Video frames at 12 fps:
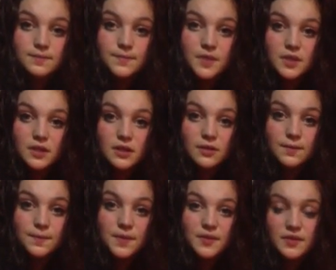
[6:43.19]
you know,
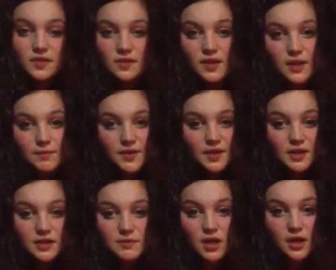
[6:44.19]
because this is like, I'm thinking
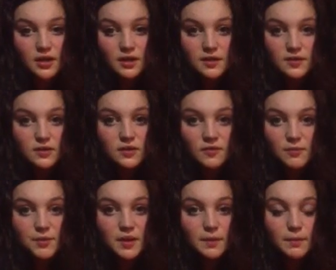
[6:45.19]
like I'm talking to, like, two different
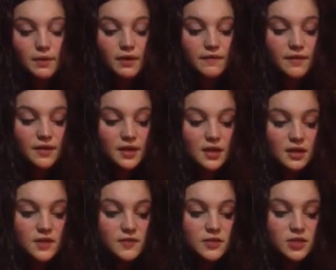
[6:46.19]
people. I feel like either
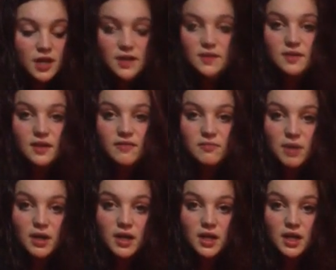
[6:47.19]
if you're trying to save
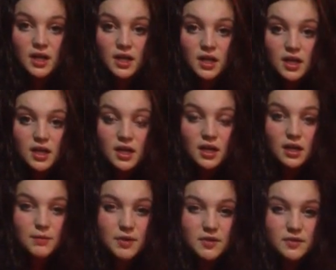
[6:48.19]
money,
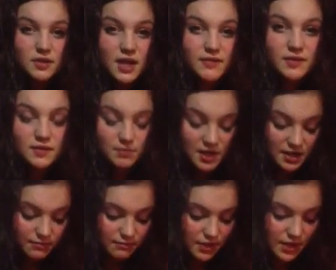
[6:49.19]
because you're having some kind
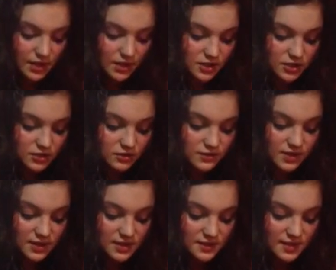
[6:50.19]
of money issues,
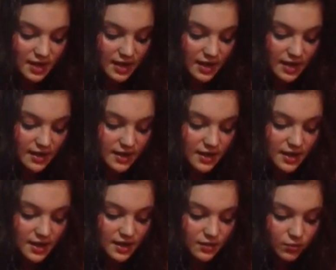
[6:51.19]

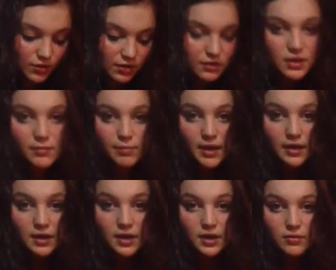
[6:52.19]
it will get
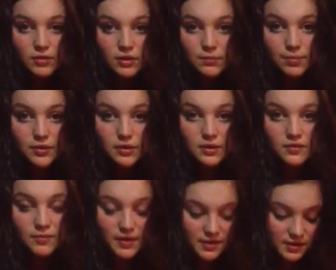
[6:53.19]
better, it will
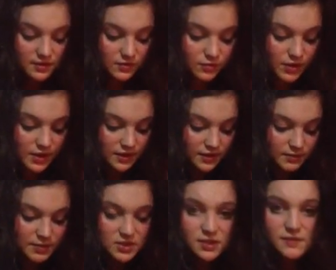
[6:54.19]
improve by the end of the week.
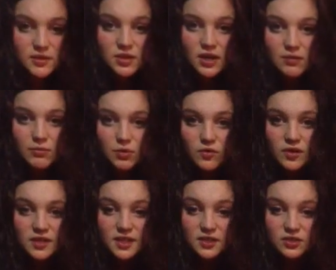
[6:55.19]
Especially if you're trying to move or
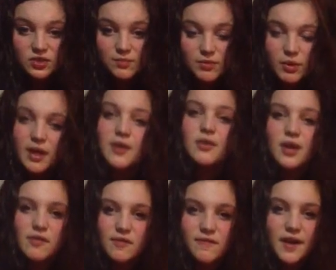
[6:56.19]
take a trip, you'll
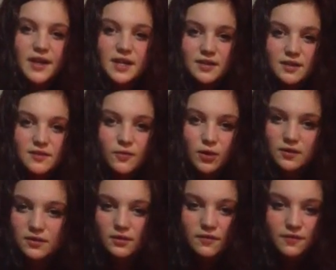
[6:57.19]
have the finances for it,
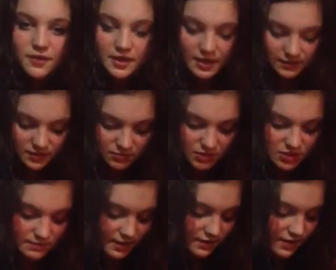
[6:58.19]
so don't freak out too much
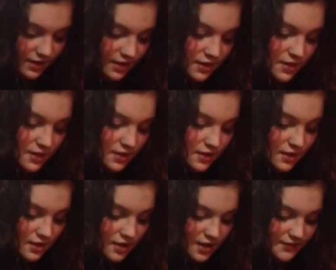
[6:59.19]
about that.
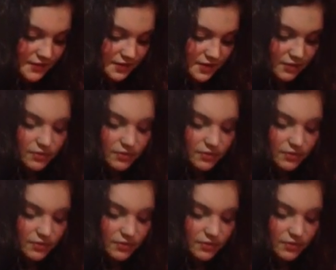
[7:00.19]
If this is, like,